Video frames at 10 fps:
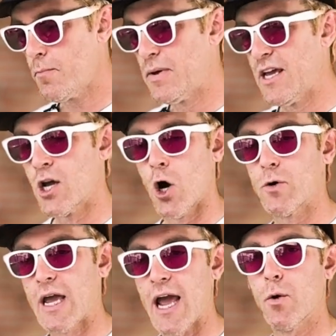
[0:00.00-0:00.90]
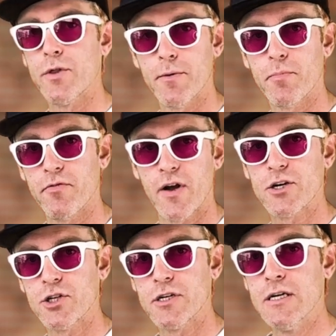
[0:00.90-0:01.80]
Being okay with
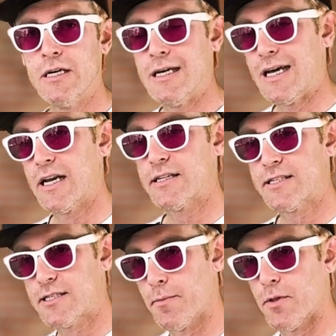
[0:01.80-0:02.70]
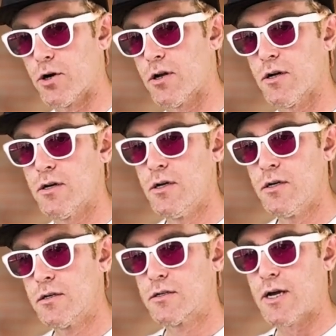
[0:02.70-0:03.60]
imperfection. And it's similar to,
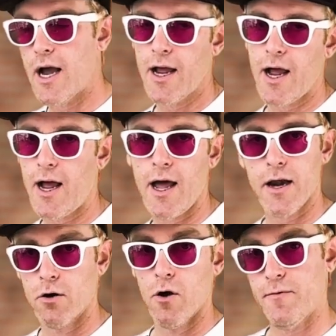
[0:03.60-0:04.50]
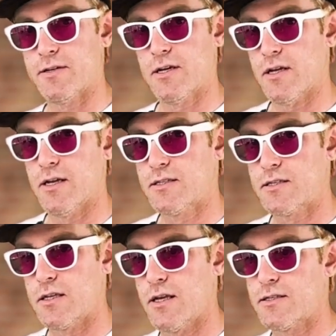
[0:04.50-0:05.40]
I don't know
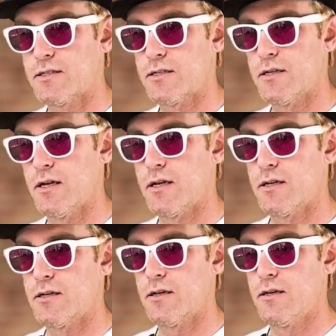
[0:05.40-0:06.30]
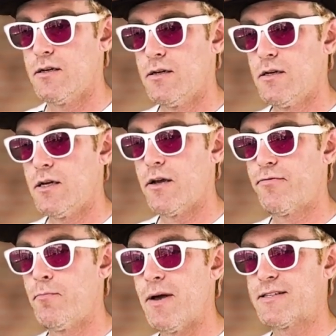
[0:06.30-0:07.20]
if
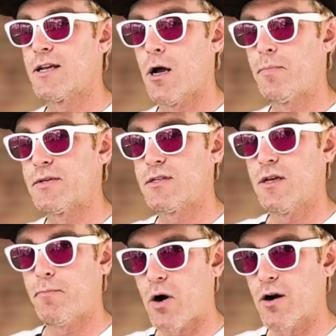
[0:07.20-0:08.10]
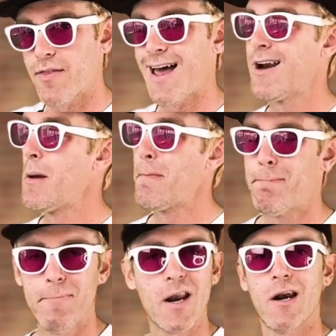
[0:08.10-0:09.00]
if messing up is part of that,
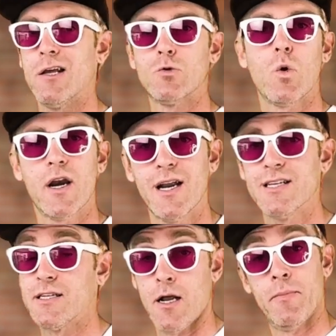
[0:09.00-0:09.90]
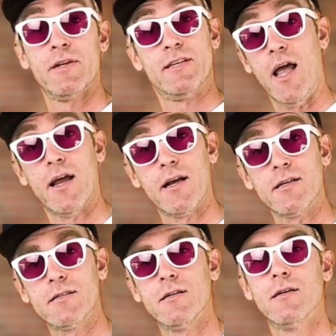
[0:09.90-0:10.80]
but it is what it is, and I'm going to say it
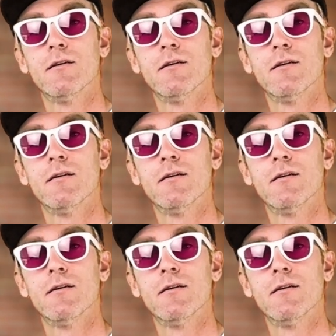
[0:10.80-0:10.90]
is,